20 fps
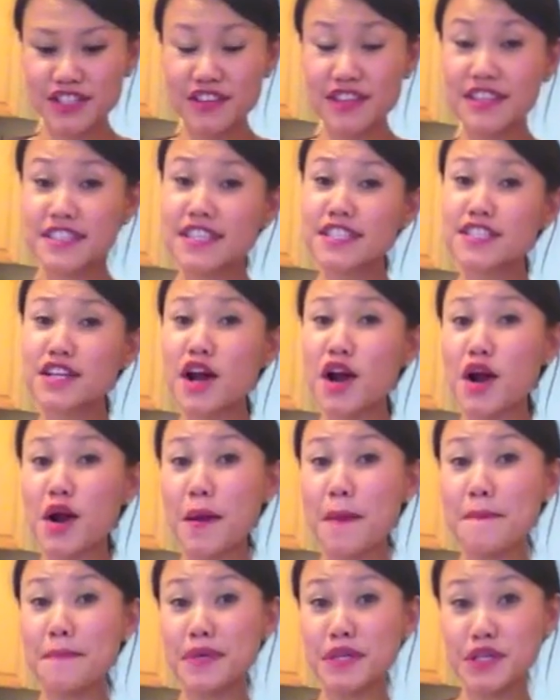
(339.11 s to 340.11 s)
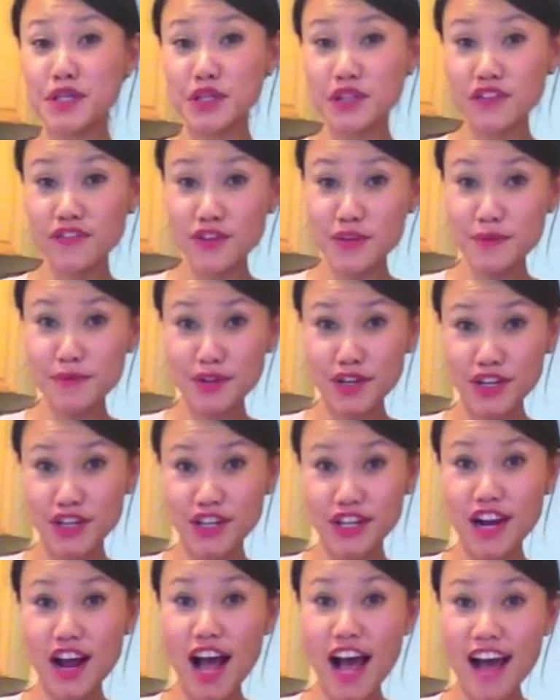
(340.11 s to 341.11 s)
so this is our beautiful
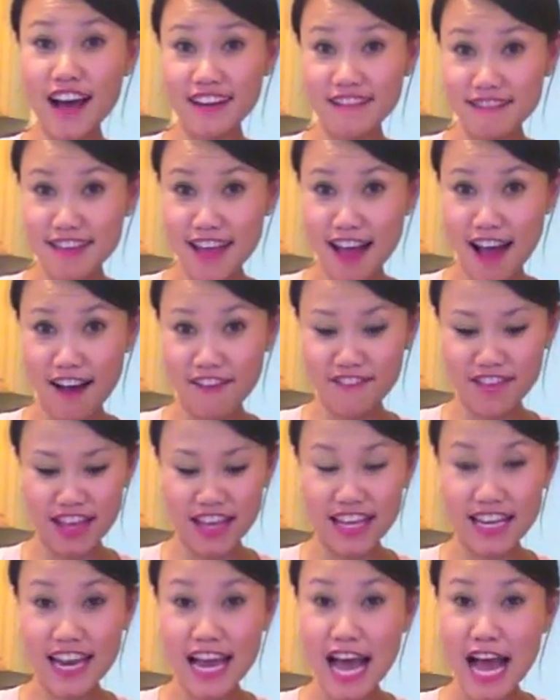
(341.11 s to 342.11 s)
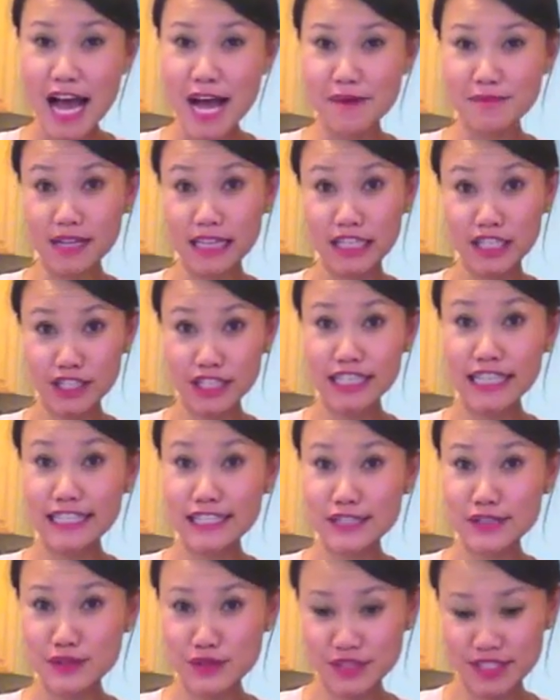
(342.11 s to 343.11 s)
bird out of the oven. Clearly
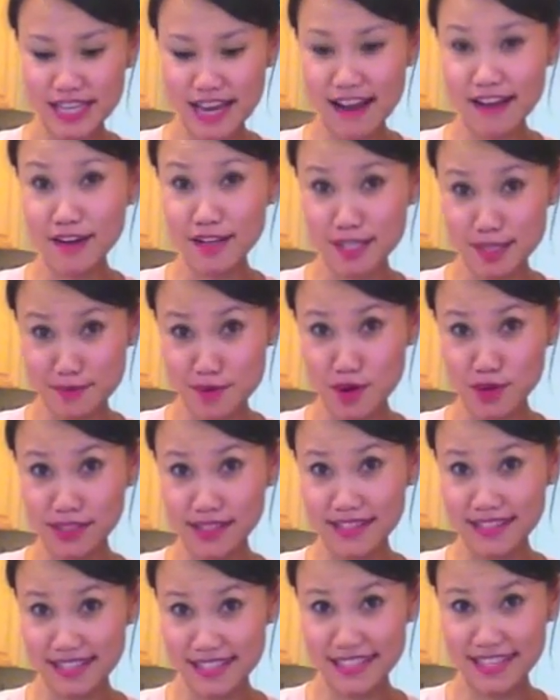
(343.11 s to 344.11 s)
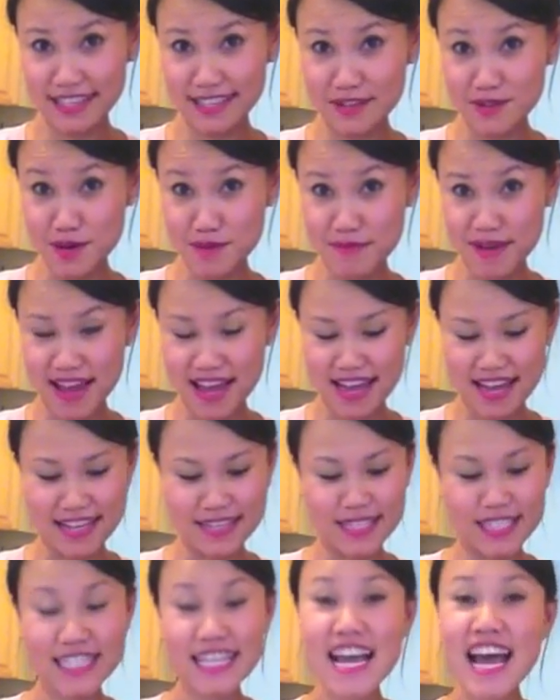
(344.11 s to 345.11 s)
it's cooled down because I'm holding the skillet with my
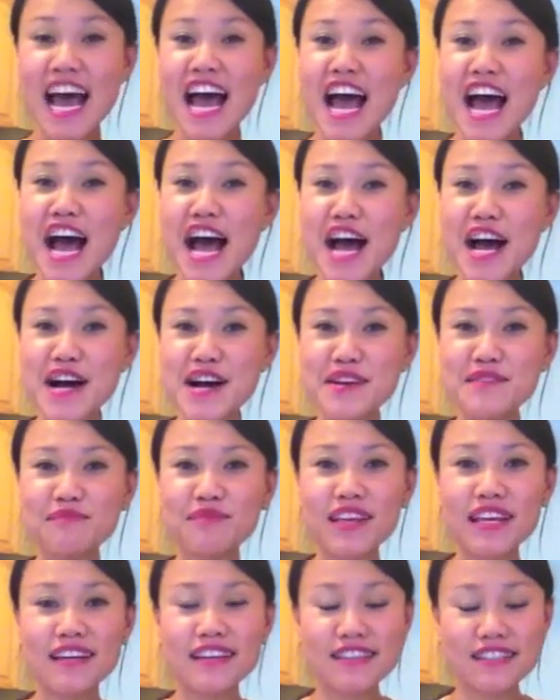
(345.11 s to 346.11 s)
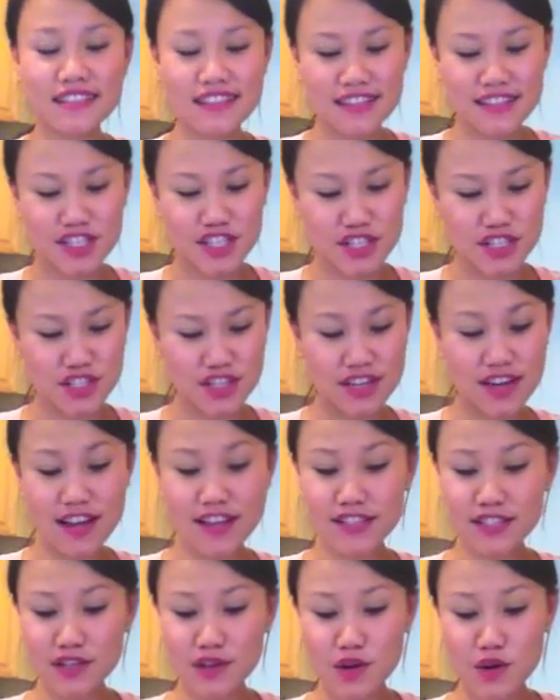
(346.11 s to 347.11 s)
hands. It is just
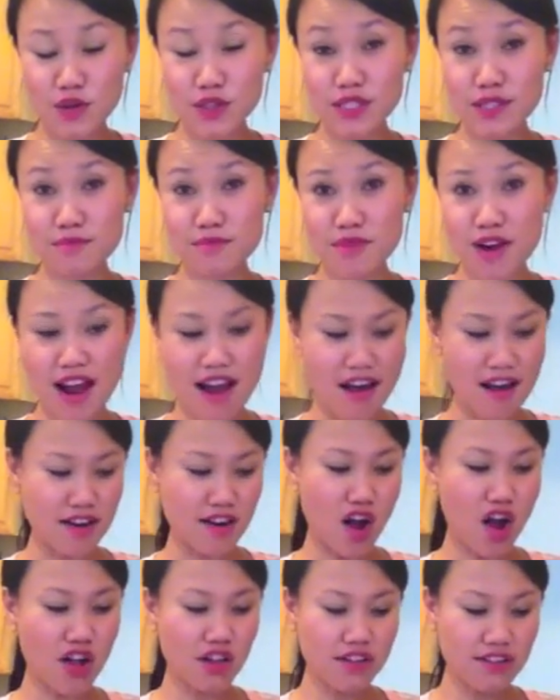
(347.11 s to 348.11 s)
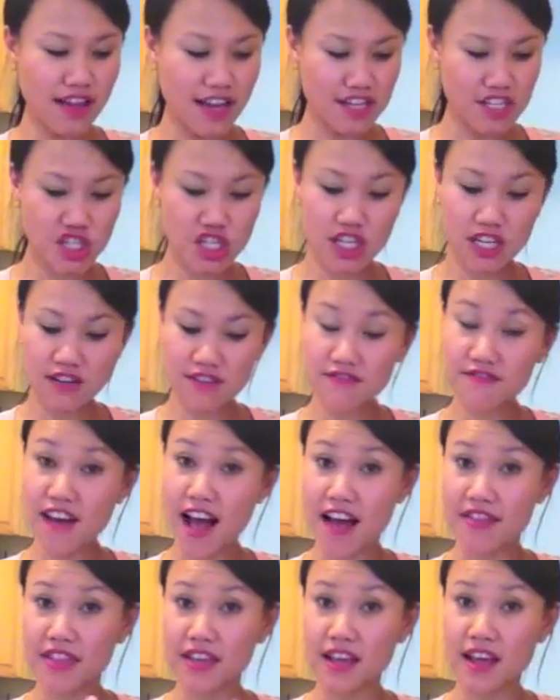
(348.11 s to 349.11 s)
nice and golden brown. All of that chicken
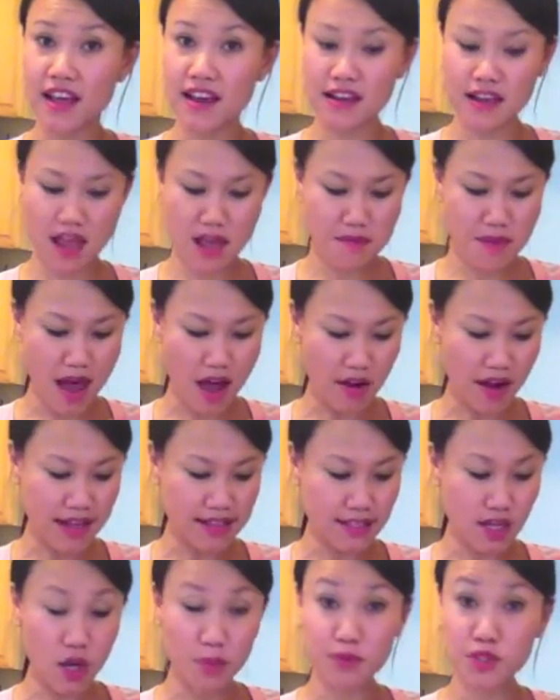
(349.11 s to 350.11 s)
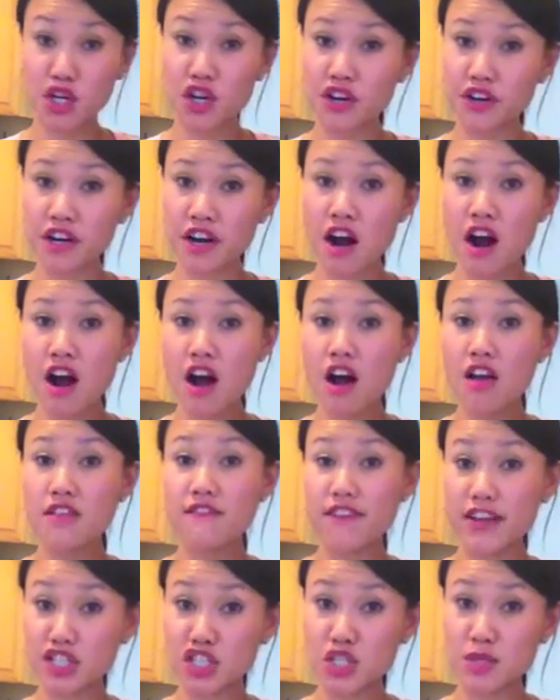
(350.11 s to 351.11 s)
fat that kind of came out has helped cook
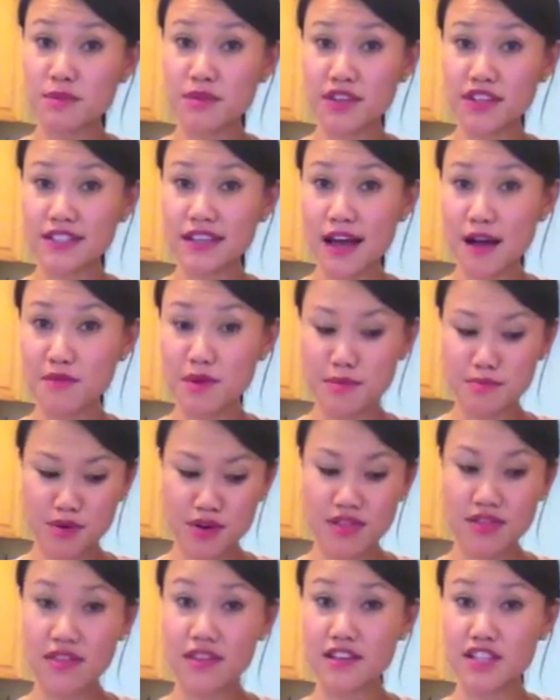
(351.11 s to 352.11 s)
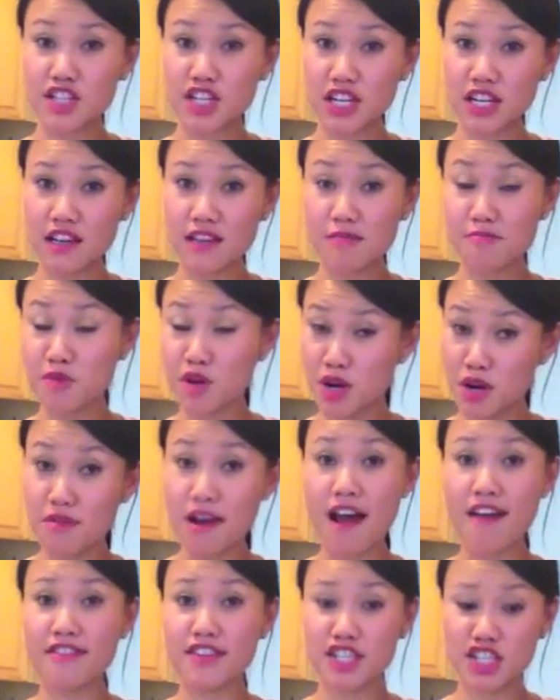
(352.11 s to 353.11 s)
the vegetables that we put
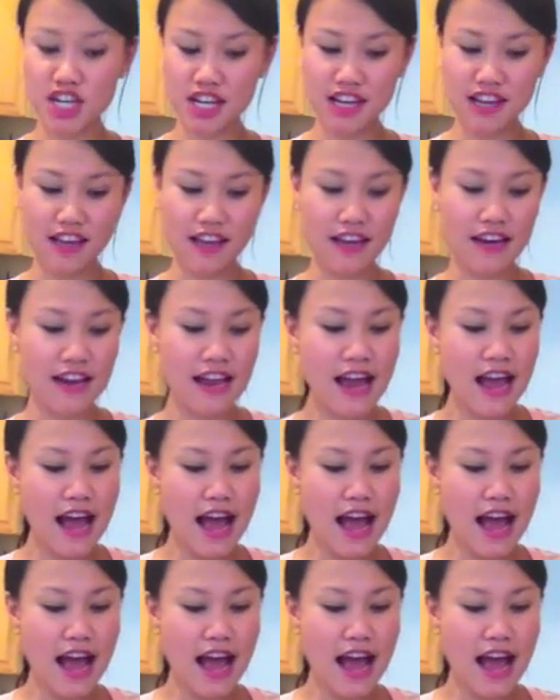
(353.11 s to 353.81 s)
around the chicken.